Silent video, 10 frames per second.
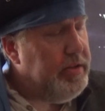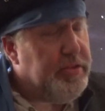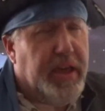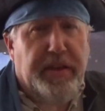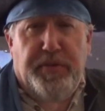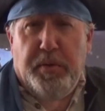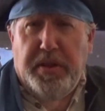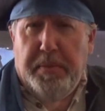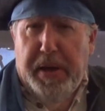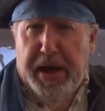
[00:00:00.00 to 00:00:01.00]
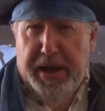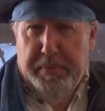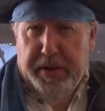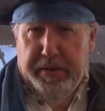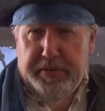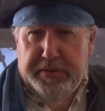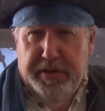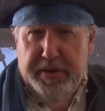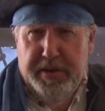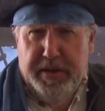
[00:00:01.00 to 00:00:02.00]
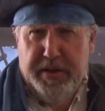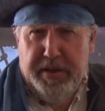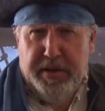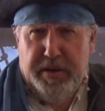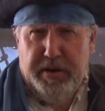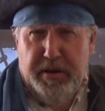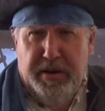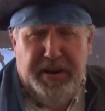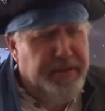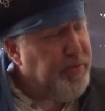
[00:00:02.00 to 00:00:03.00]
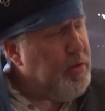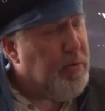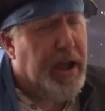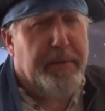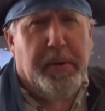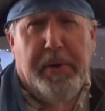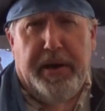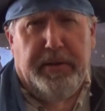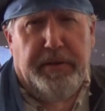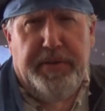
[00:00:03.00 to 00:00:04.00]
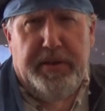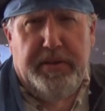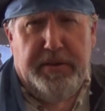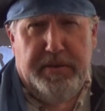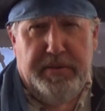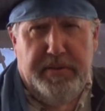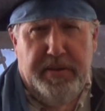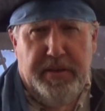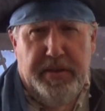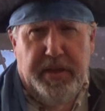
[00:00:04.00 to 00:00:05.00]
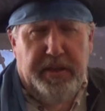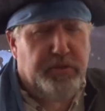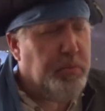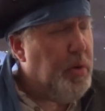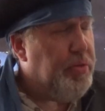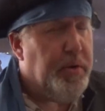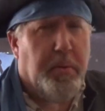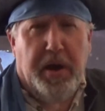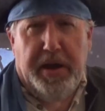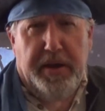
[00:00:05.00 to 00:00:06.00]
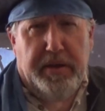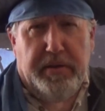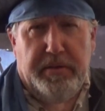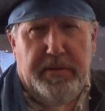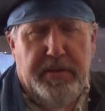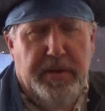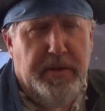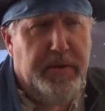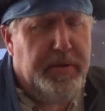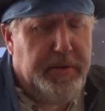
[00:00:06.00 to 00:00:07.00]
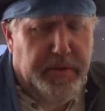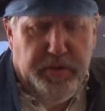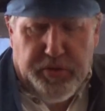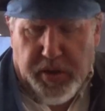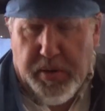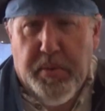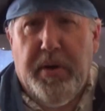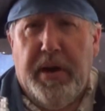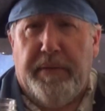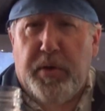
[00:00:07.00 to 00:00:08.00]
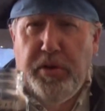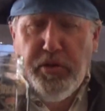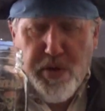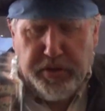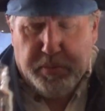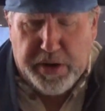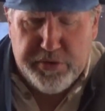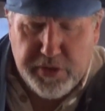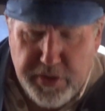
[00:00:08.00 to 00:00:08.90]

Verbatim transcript: say if you're in the Bahamas, definitely grab a bottle of it. It's worth your while. So, I'm going to drink the rest